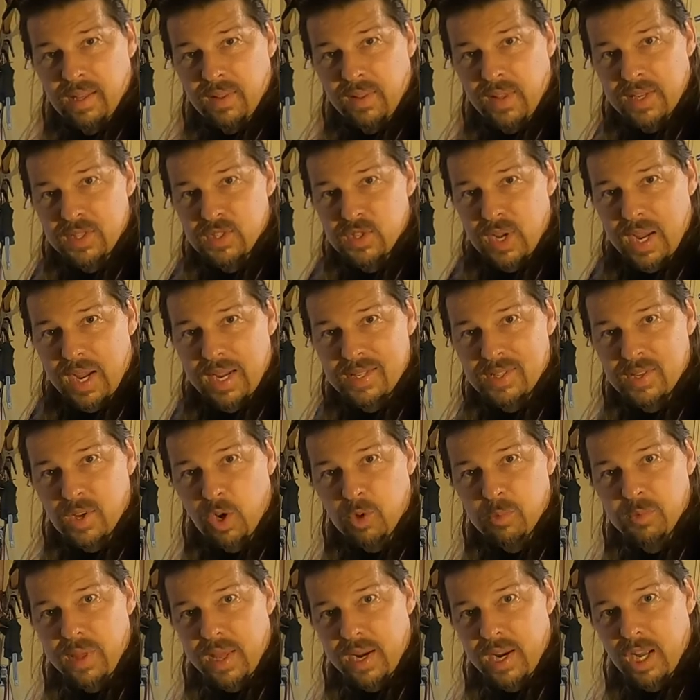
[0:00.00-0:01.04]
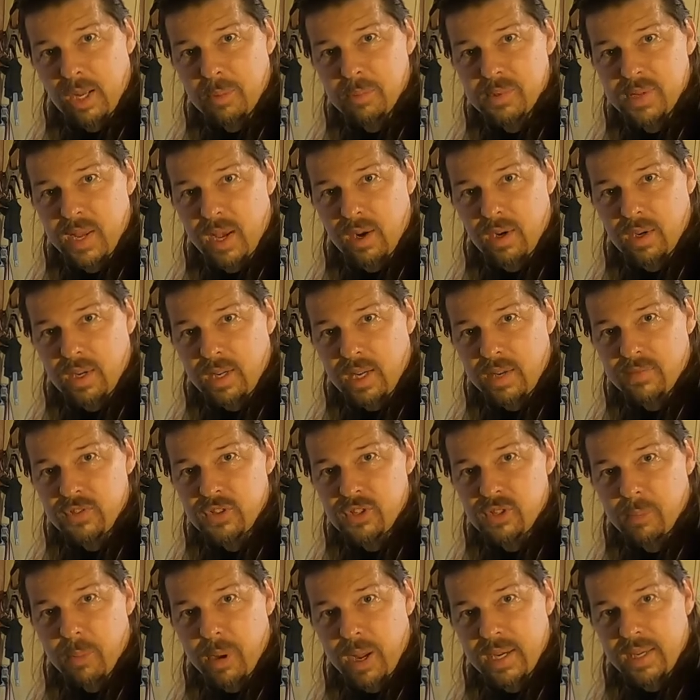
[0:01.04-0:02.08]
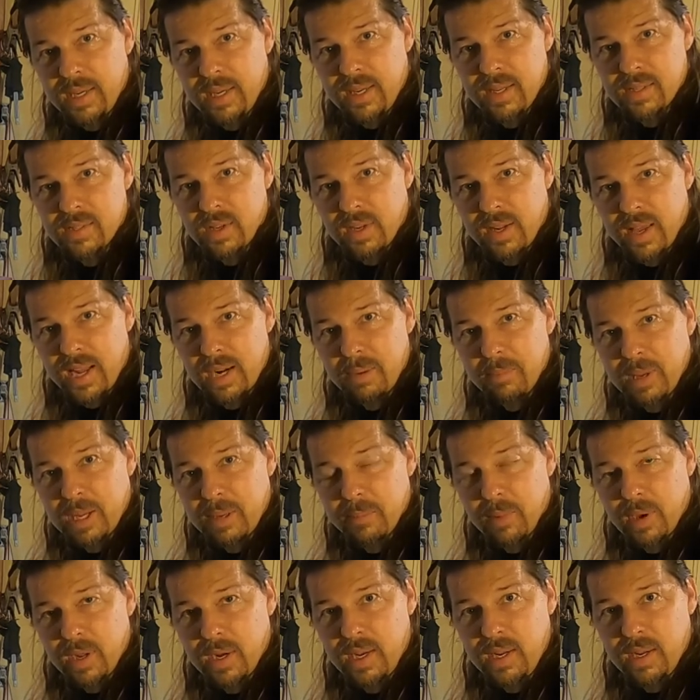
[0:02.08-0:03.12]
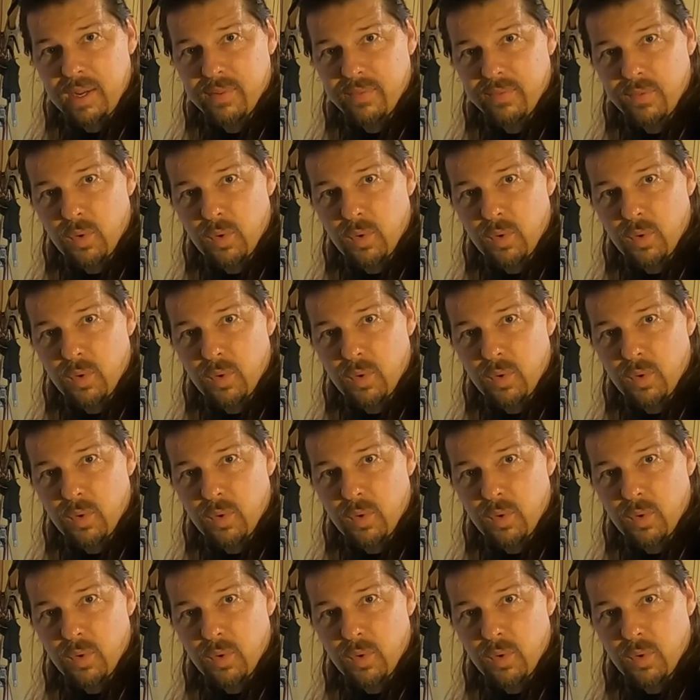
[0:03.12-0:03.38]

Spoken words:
Thanks guys, hope that helps out. Gives you some ideas on how to make money